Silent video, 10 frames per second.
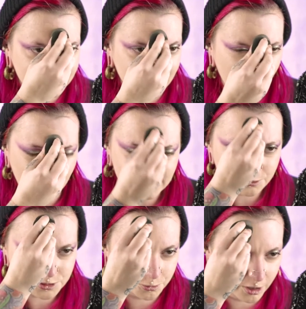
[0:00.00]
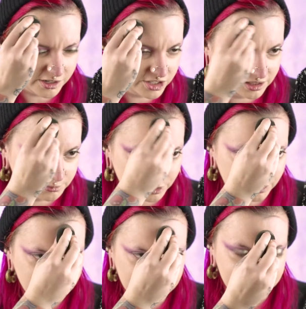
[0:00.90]
While I was watching the
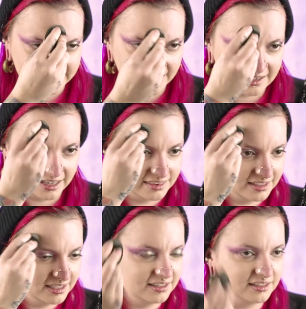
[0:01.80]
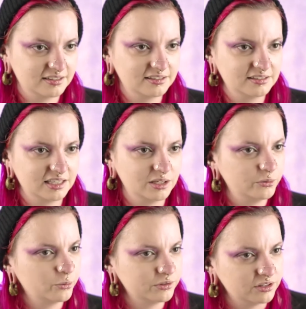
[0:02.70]
movie, like, I think,
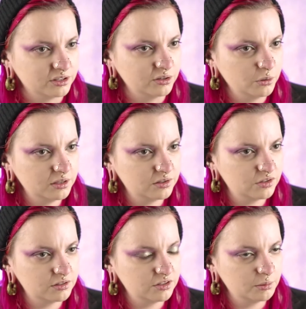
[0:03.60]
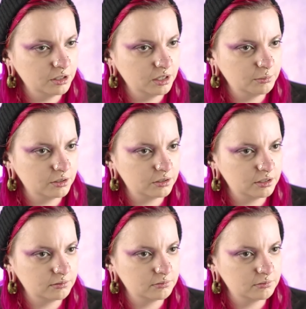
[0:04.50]
was it you that said something about it?